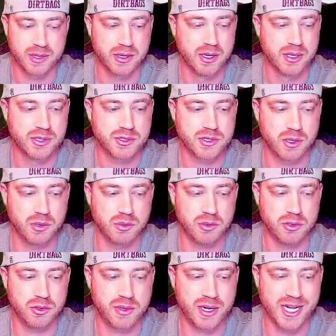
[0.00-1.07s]
So
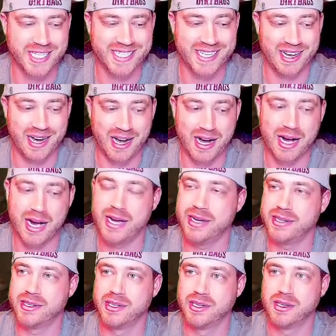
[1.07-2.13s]
you can actually
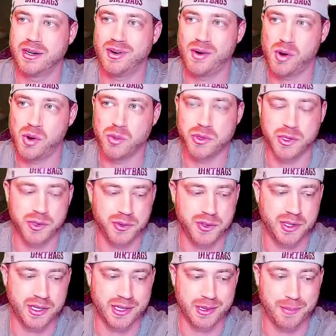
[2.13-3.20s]
hide a whole
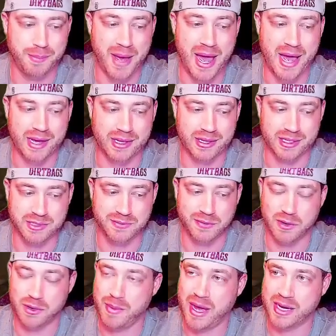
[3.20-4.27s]
unit in the back, like as
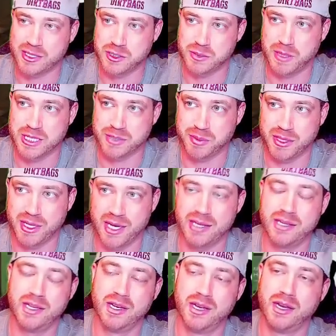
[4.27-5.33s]
far back as you possibly
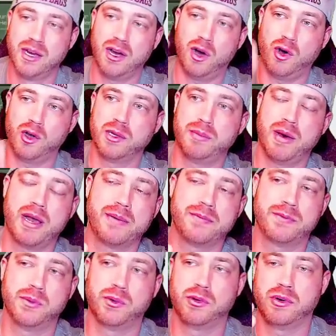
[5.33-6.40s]
can, on the bottom
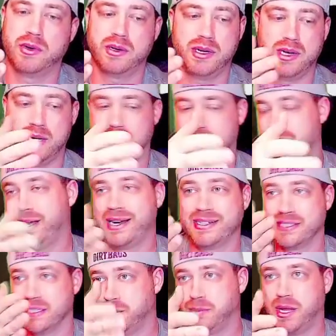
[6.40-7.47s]
floor, uh, line of
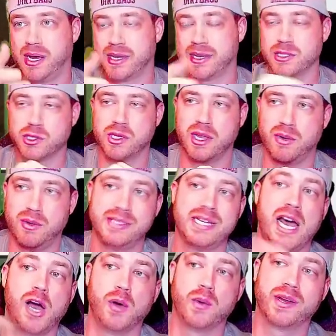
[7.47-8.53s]
sight blocking, so that way
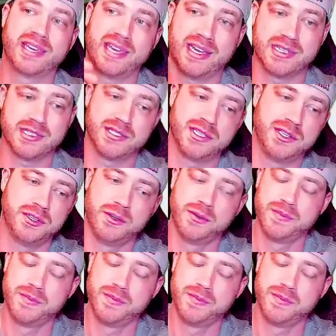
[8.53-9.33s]
towering can't see you.